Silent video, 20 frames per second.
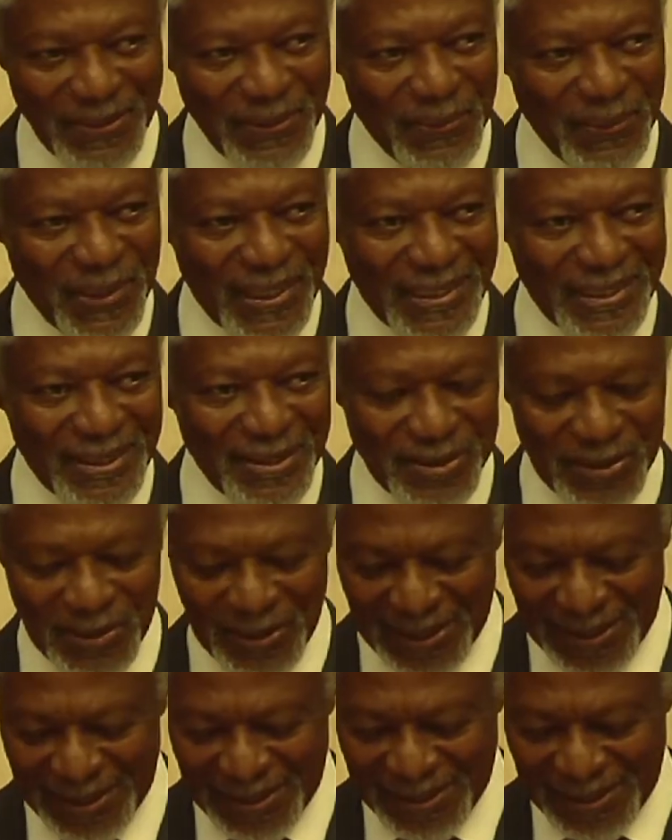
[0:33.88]
Mr. Annan
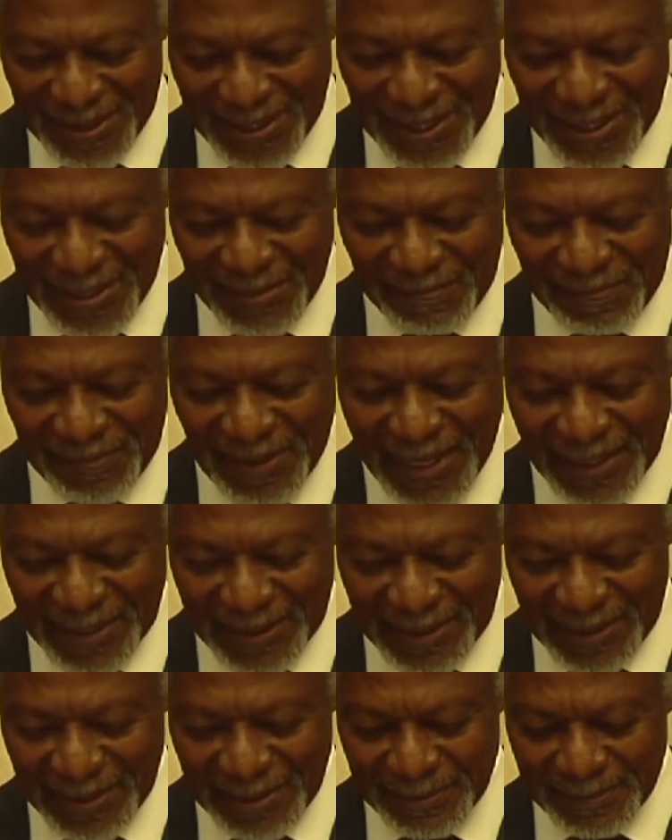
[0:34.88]
was talking at an
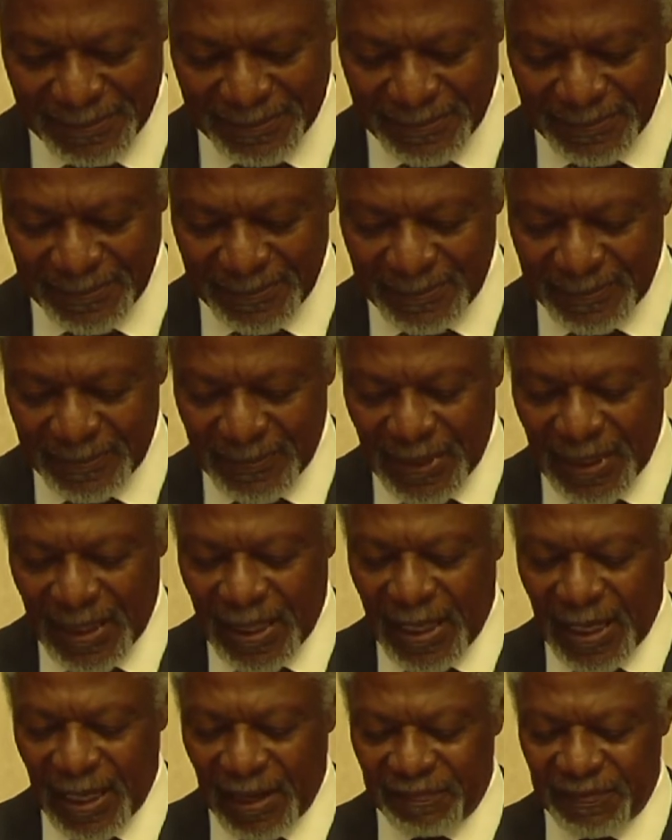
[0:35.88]
APP event,
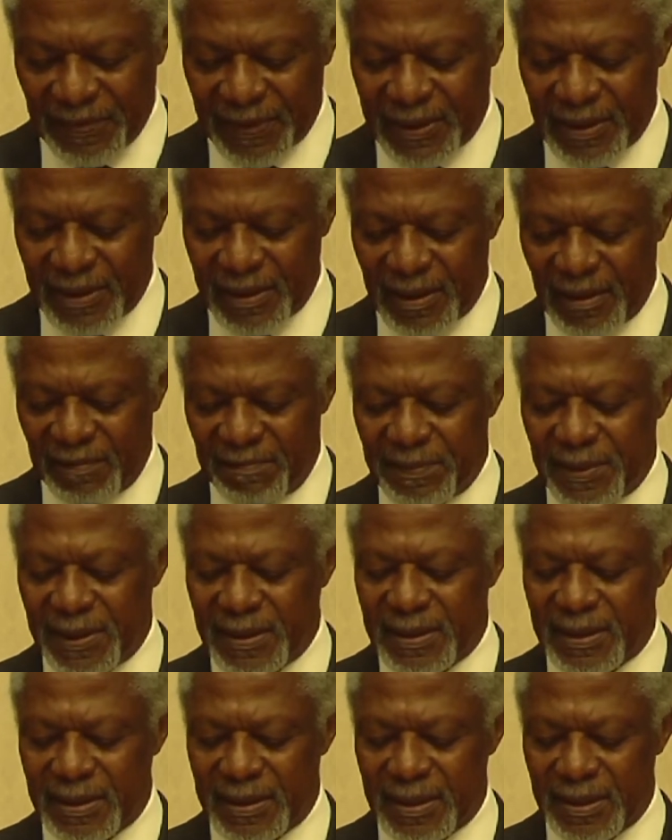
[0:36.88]
also
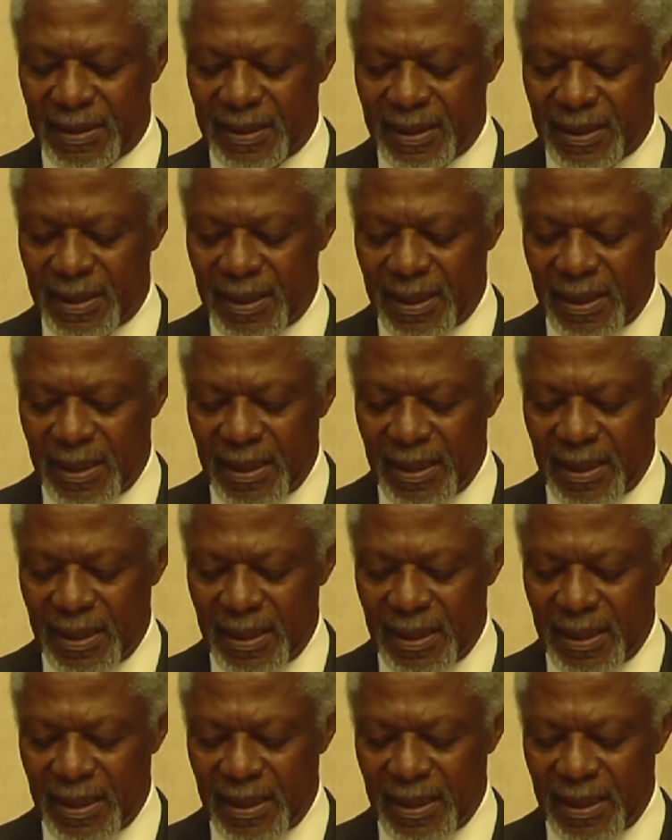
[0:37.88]
attended by panel